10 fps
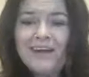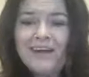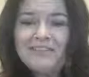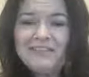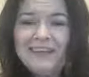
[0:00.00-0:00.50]

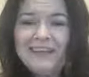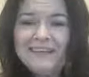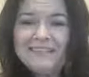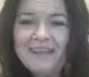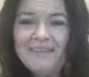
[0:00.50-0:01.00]
Audrey,
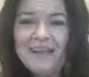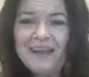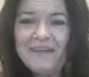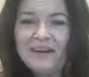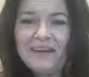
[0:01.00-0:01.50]
hi Jamie,
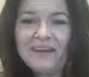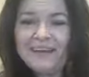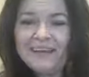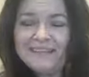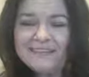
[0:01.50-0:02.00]
how are you
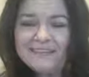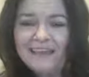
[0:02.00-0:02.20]
guys?